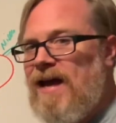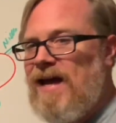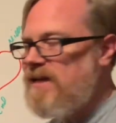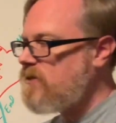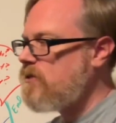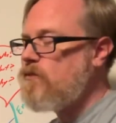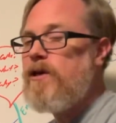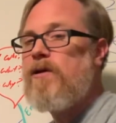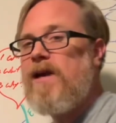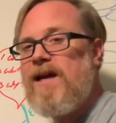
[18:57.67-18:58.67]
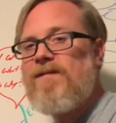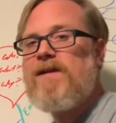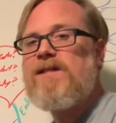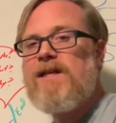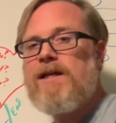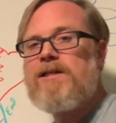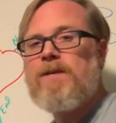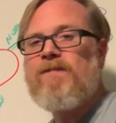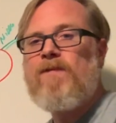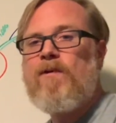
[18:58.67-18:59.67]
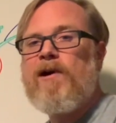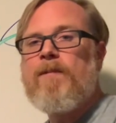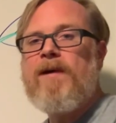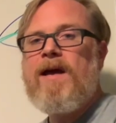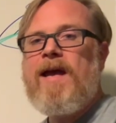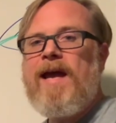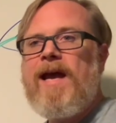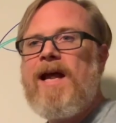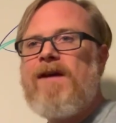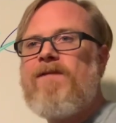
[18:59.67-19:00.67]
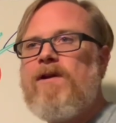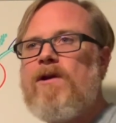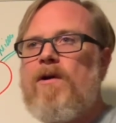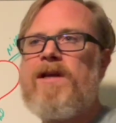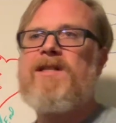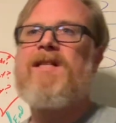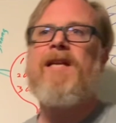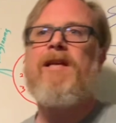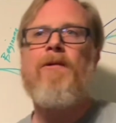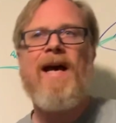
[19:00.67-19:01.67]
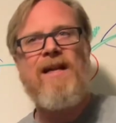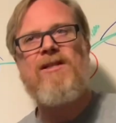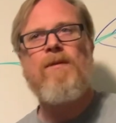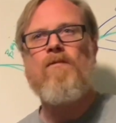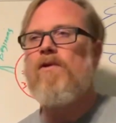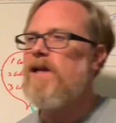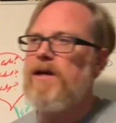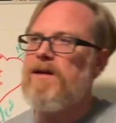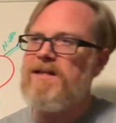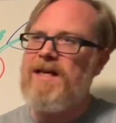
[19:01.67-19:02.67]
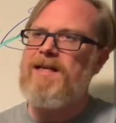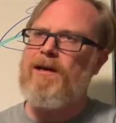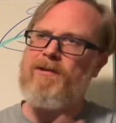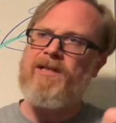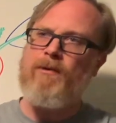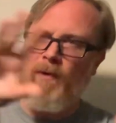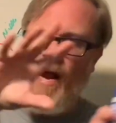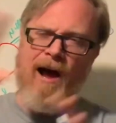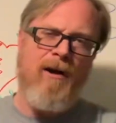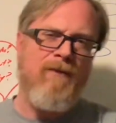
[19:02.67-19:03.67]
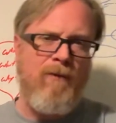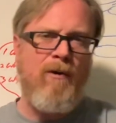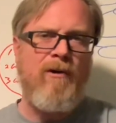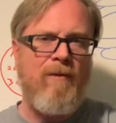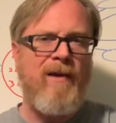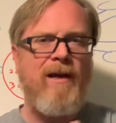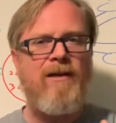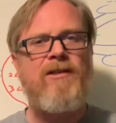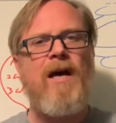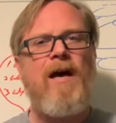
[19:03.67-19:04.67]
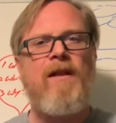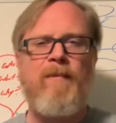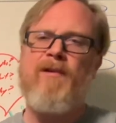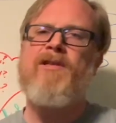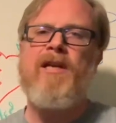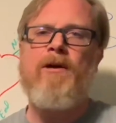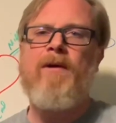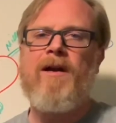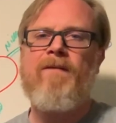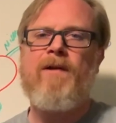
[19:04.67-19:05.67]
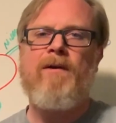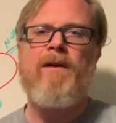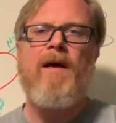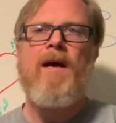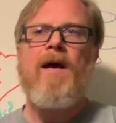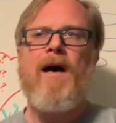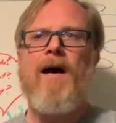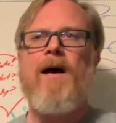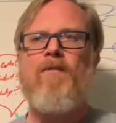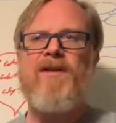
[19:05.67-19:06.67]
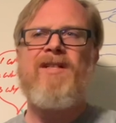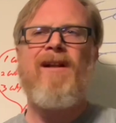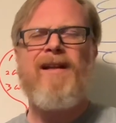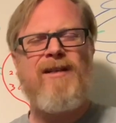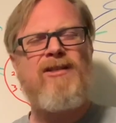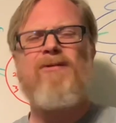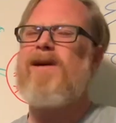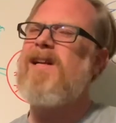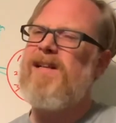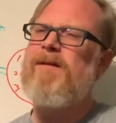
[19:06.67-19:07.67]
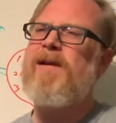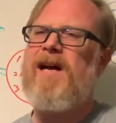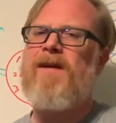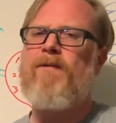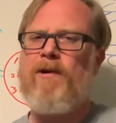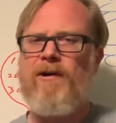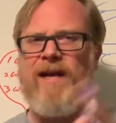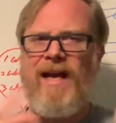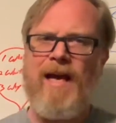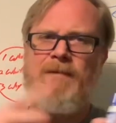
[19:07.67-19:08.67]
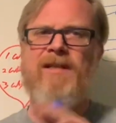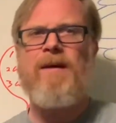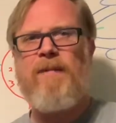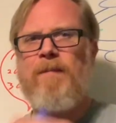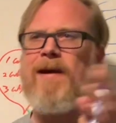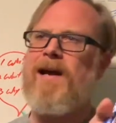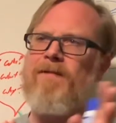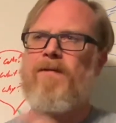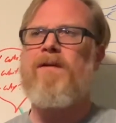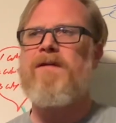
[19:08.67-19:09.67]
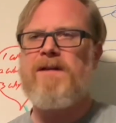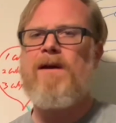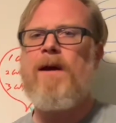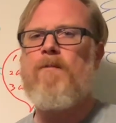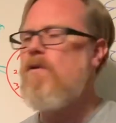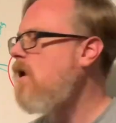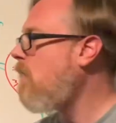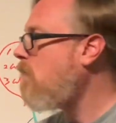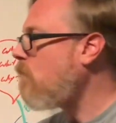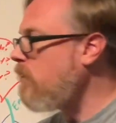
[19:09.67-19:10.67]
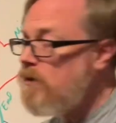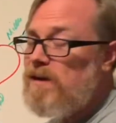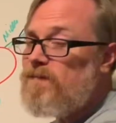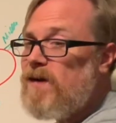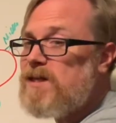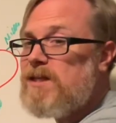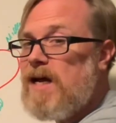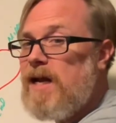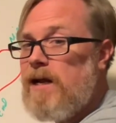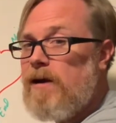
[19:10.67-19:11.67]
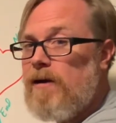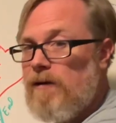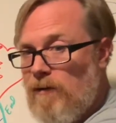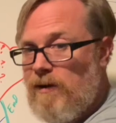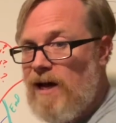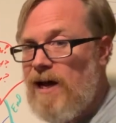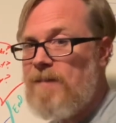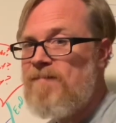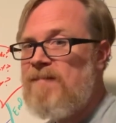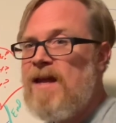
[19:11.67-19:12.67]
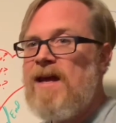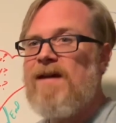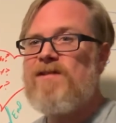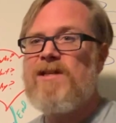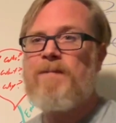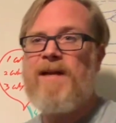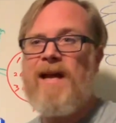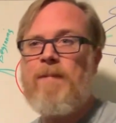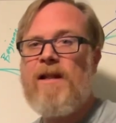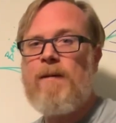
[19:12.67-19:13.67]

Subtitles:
And this is where you can give this thing some form. And if you notice you had some really good details that were out of order because the person you interviewed was telling the story a little bit out of order, he kept skipping back and forth in time, well, you can fix that here, okay? If something happened in the